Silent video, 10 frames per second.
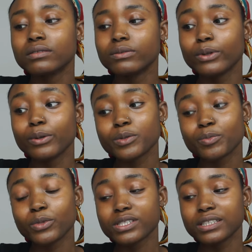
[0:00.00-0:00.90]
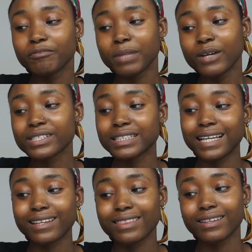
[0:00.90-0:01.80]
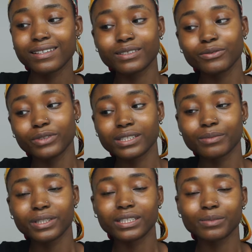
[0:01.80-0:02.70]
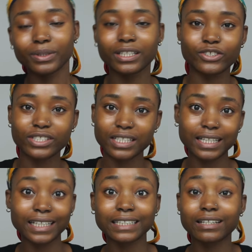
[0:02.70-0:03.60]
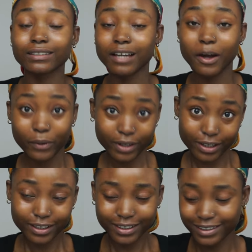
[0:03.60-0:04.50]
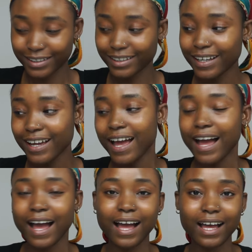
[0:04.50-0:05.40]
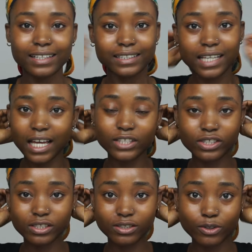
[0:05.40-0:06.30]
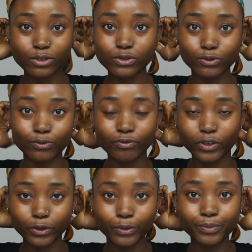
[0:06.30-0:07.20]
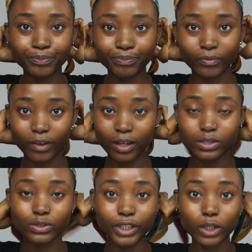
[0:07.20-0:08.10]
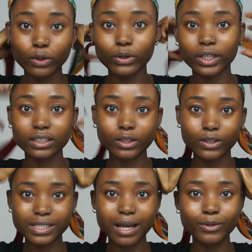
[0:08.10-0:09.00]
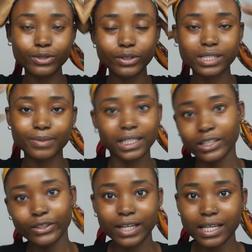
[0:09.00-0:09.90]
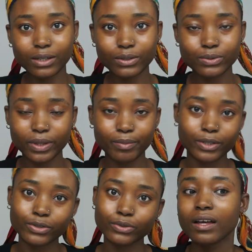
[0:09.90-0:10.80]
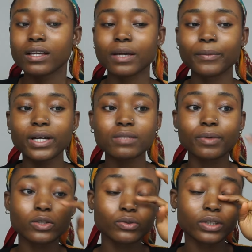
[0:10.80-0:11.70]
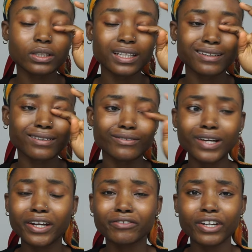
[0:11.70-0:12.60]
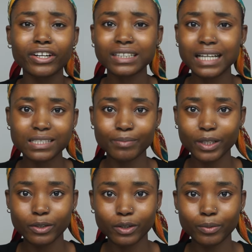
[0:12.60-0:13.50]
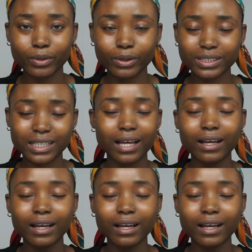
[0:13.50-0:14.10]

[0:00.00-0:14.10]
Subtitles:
well, I'm supposed to leave my house in like 30-40 minutes, but let's just say like in an hour. And yeah, I just thought to film, to record, because I'm also going to be taking you guys out with me. So I'm going to be doing like very, very light makeup because